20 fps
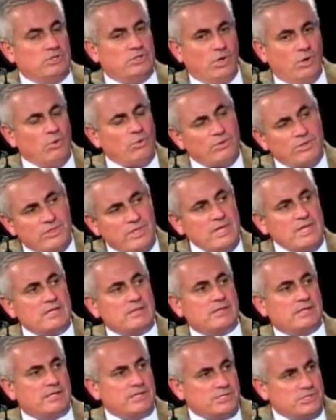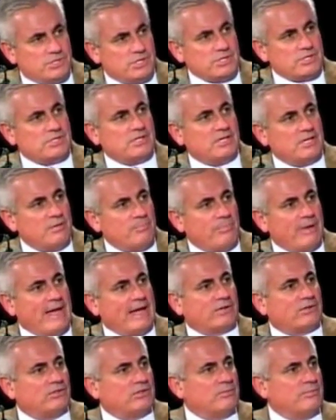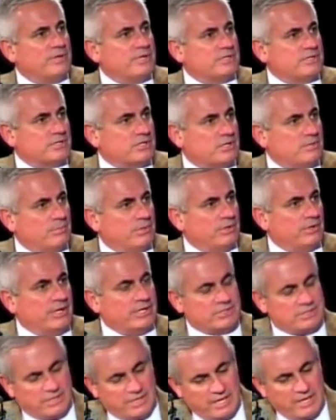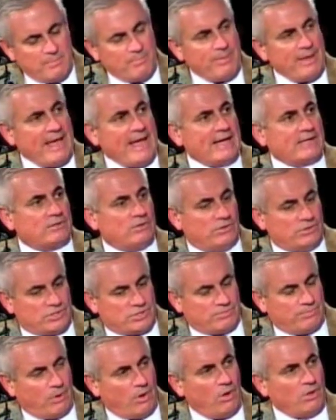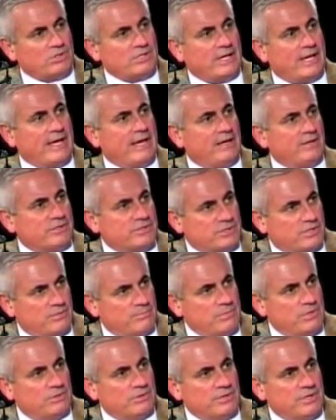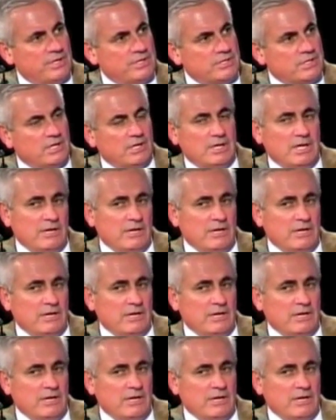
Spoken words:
don't think that it's just an impact on the business community. It's an impact on small towns, communities.